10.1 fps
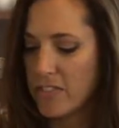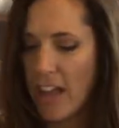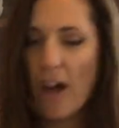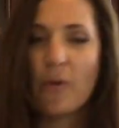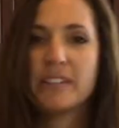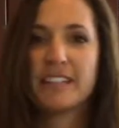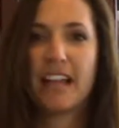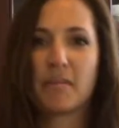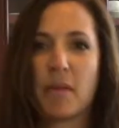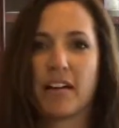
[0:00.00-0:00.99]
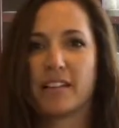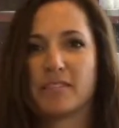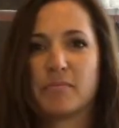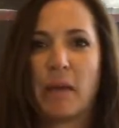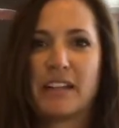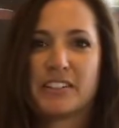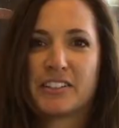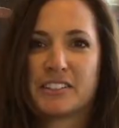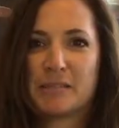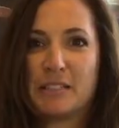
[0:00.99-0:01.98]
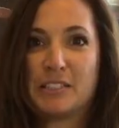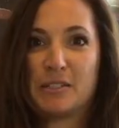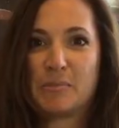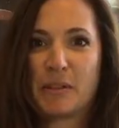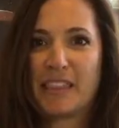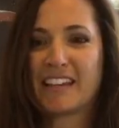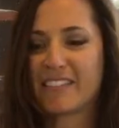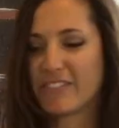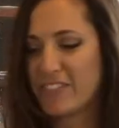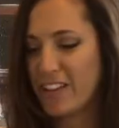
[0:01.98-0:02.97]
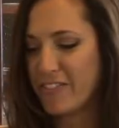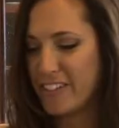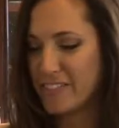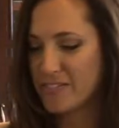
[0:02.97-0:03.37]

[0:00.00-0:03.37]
I always like my baked goods to be super thick and fluffy.